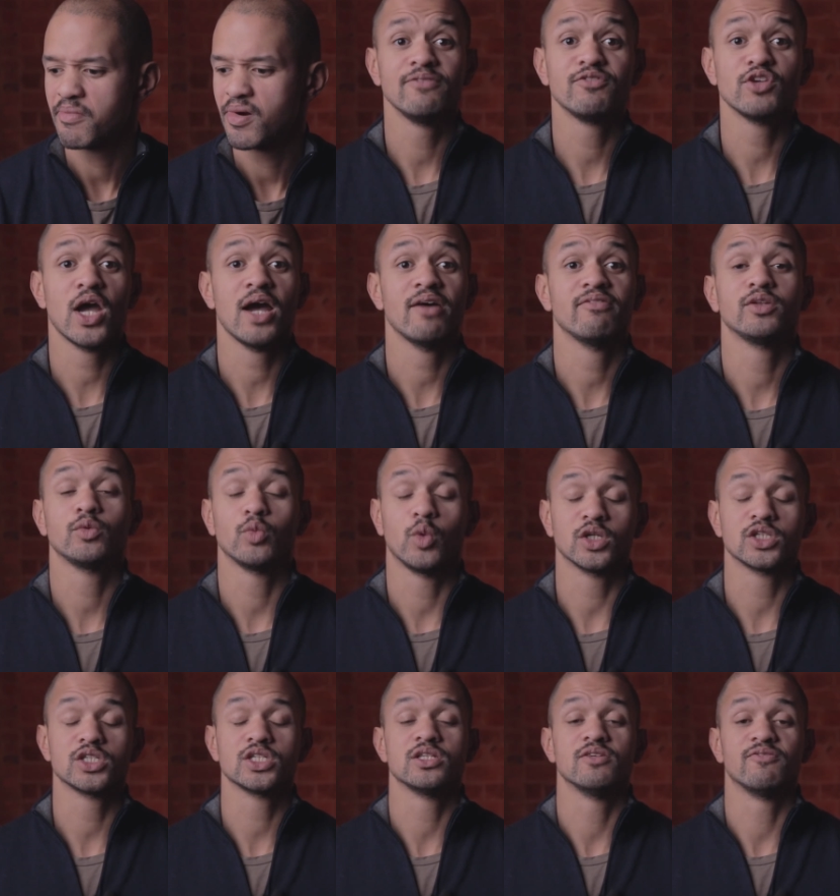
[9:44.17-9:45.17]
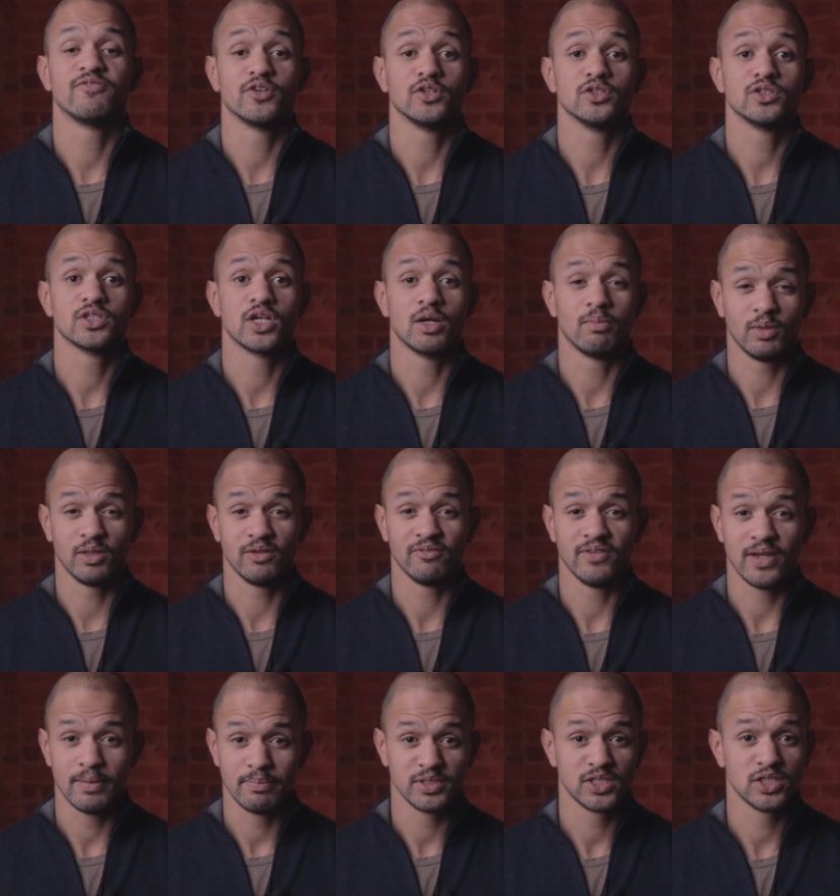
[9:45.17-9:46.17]
And if you haven't watched the first couple
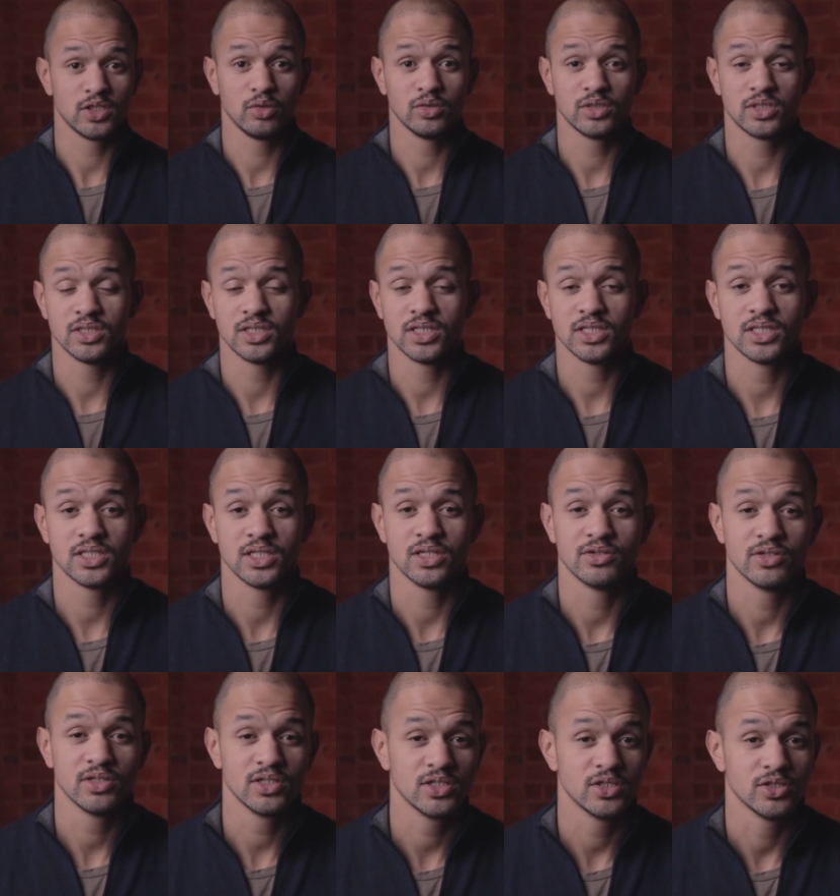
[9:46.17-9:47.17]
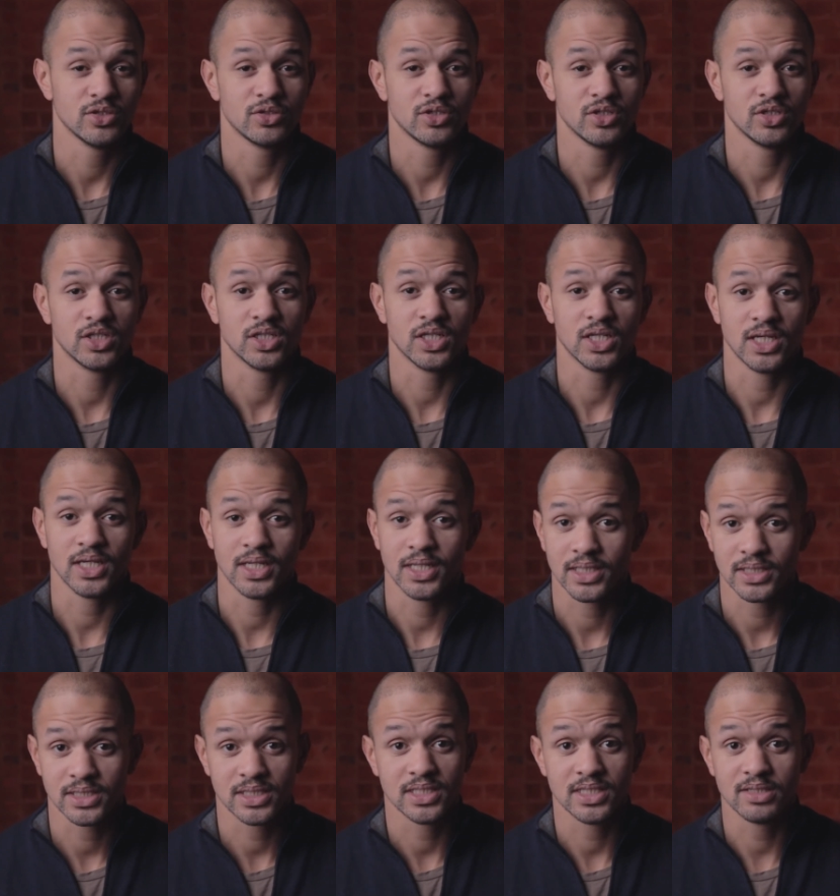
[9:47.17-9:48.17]
of episodes in this series, you can
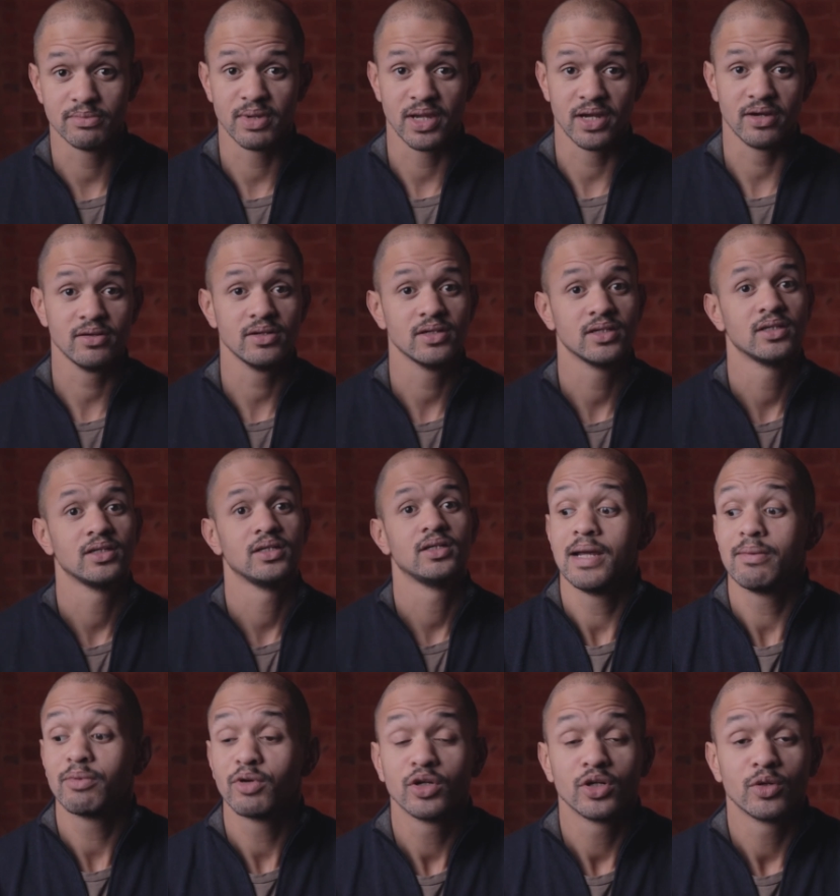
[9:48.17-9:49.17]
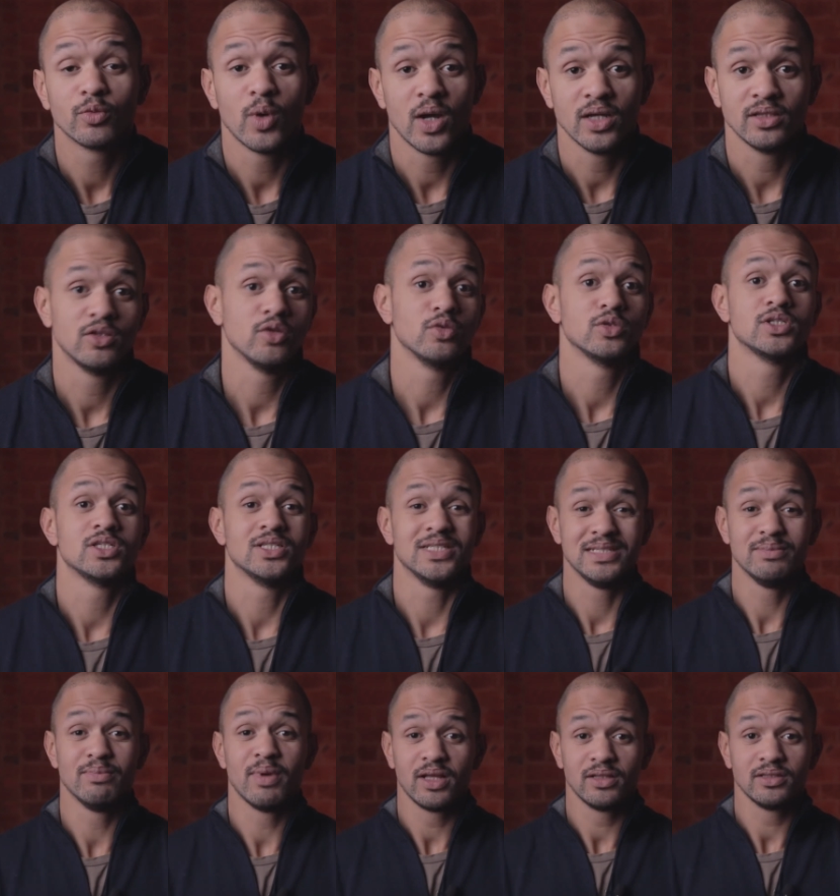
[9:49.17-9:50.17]
uh, see them here. And I'm gonna write those
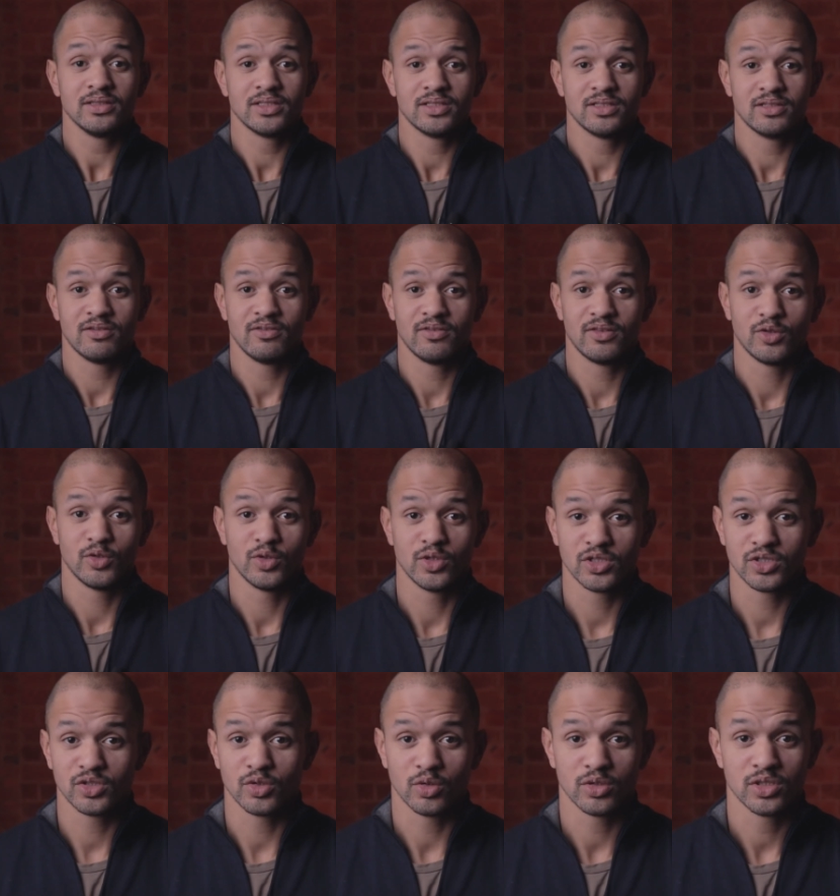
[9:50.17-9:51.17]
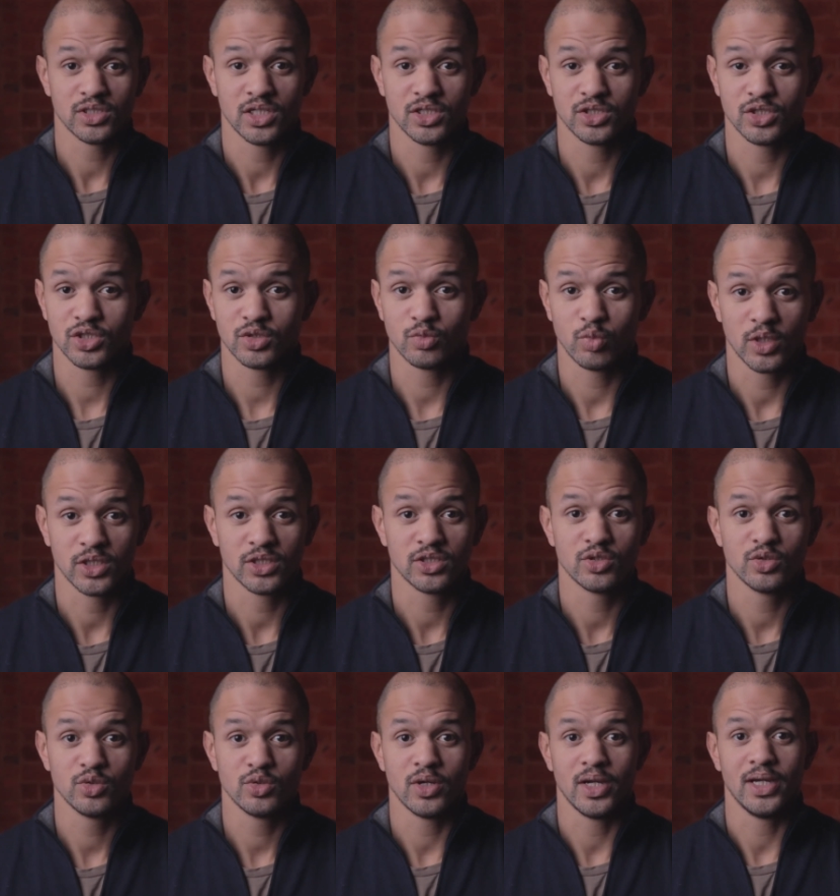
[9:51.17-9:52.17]
emails to the stores I just
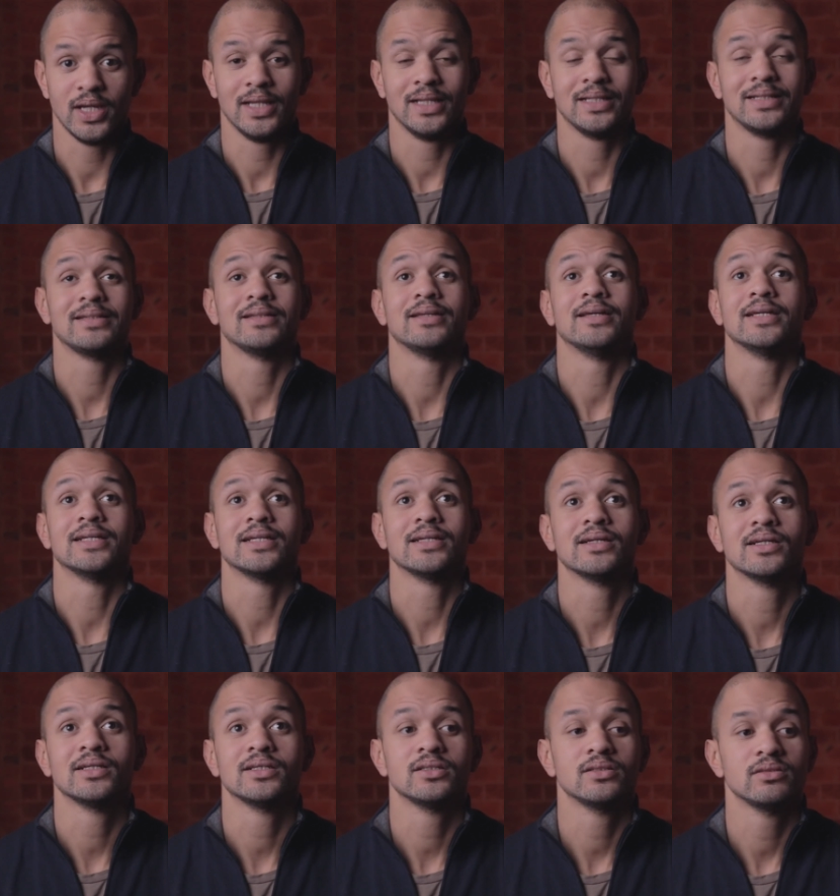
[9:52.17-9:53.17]
went to and uh,